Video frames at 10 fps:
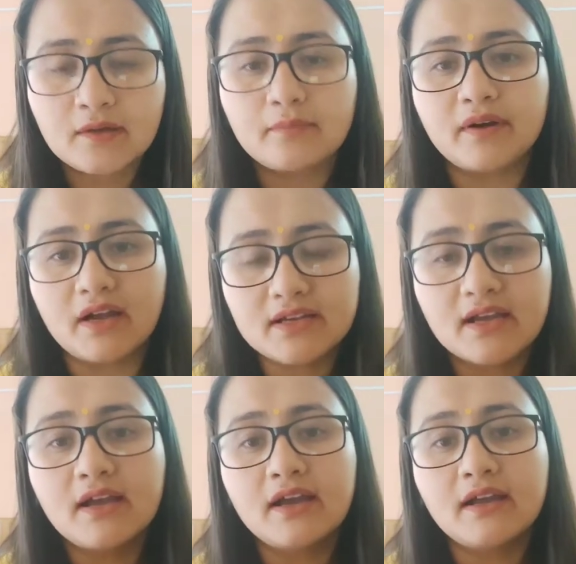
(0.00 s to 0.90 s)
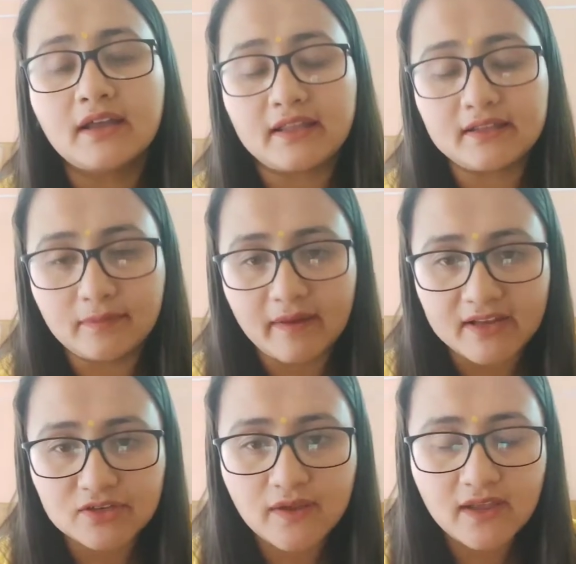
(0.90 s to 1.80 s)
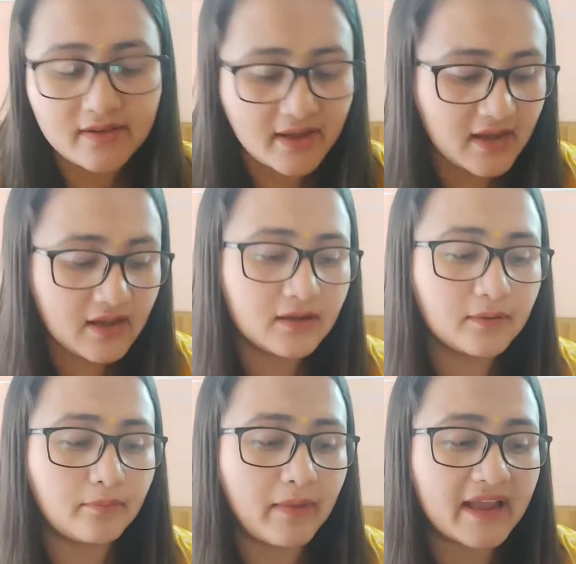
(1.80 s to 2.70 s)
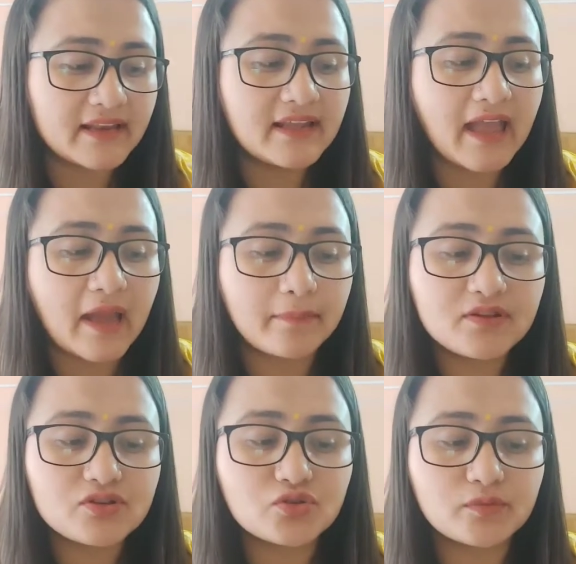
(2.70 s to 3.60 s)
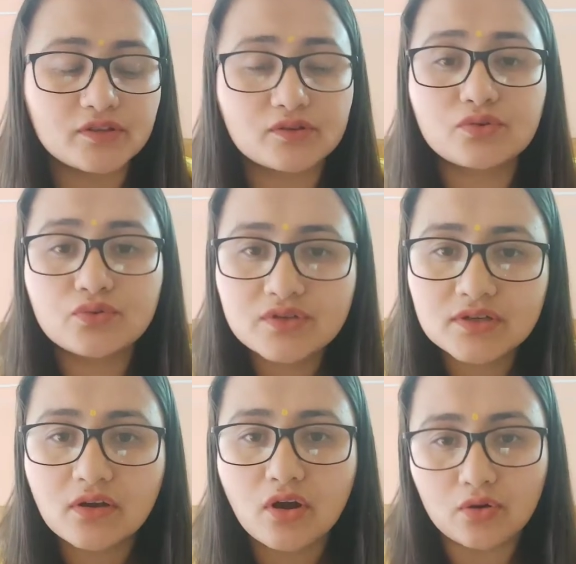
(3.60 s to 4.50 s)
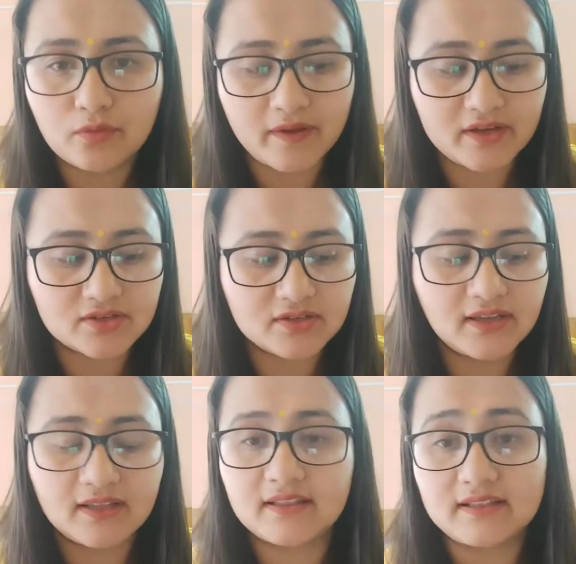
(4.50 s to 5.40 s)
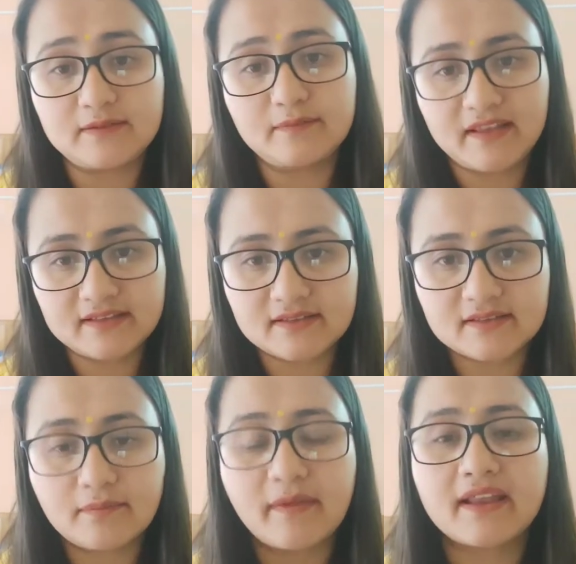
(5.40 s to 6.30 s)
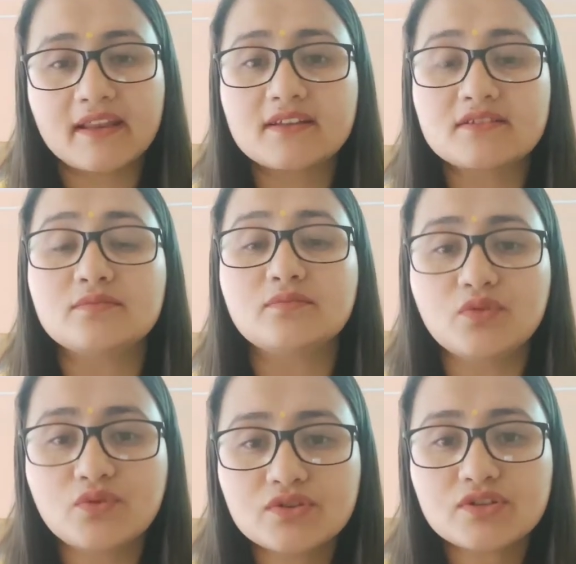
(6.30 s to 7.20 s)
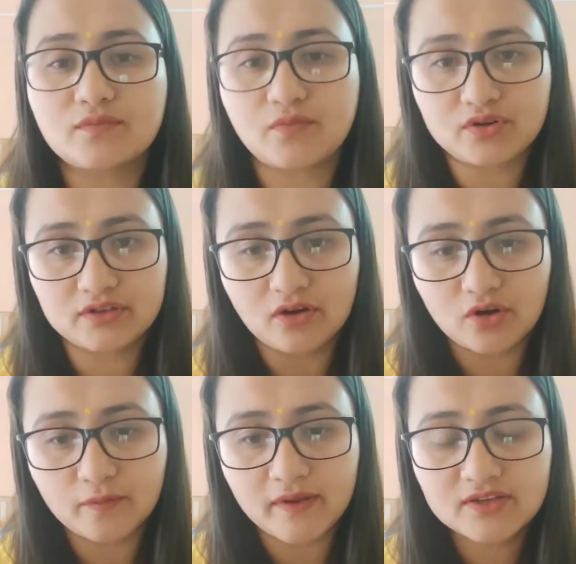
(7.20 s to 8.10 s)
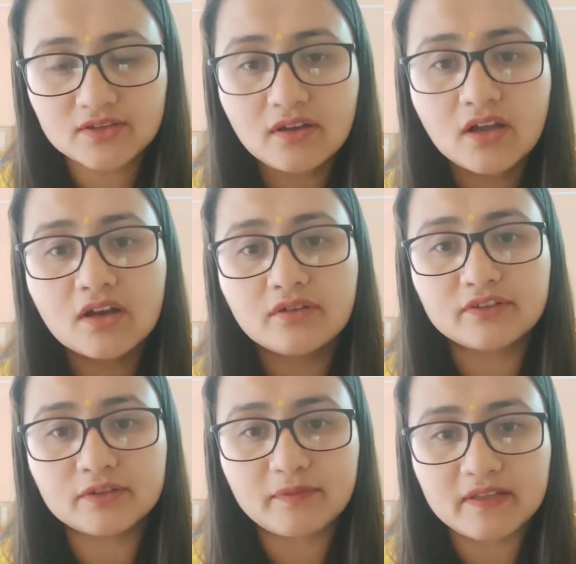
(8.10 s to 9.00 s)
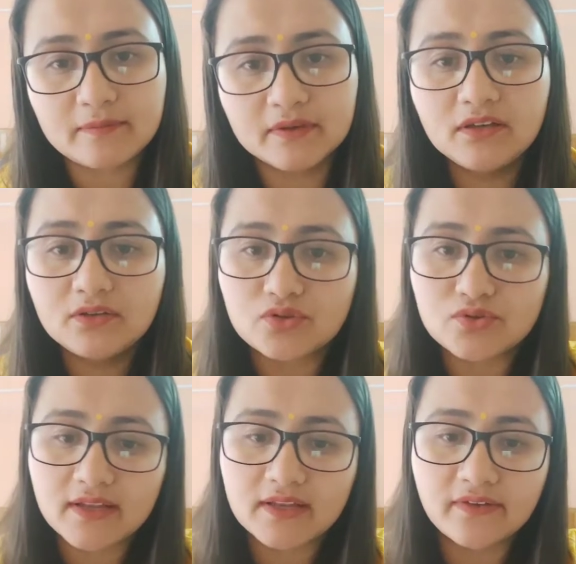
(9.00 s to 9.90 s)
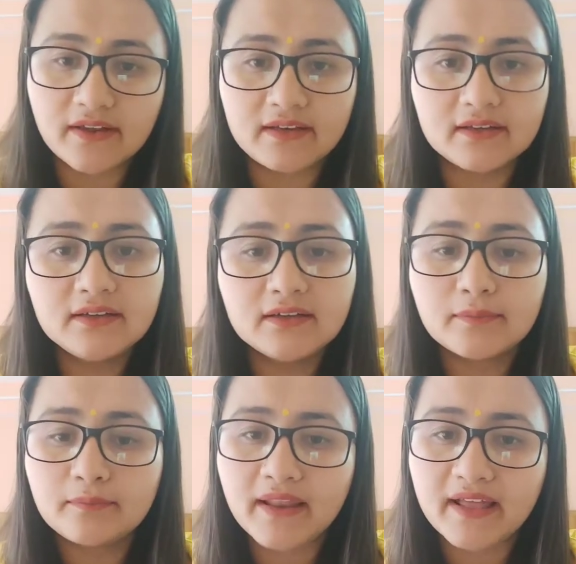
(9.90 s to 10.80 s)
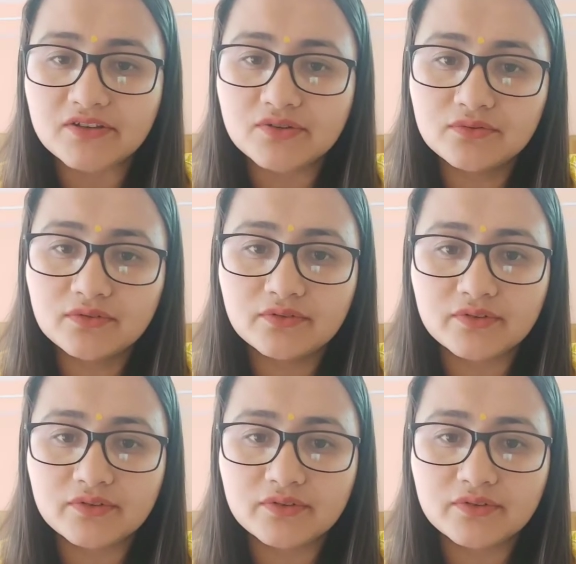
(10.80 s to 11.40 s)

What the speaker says: But in the plateau area, mining happens to be the crucial occupation in these places. Mining is the most important occupation for the people, those who are living in a plateau.